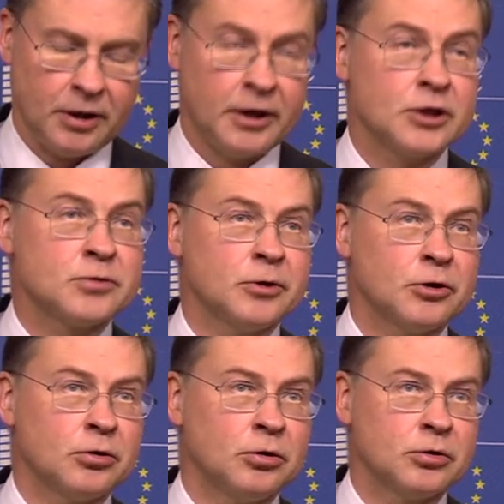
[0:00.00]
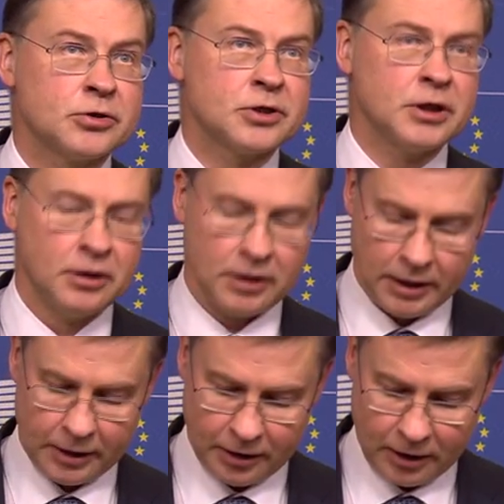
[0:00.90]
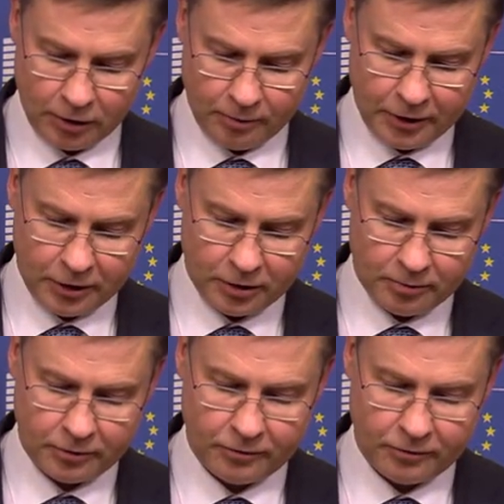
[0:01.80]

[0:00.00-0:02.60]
arrangement on steel and aluminium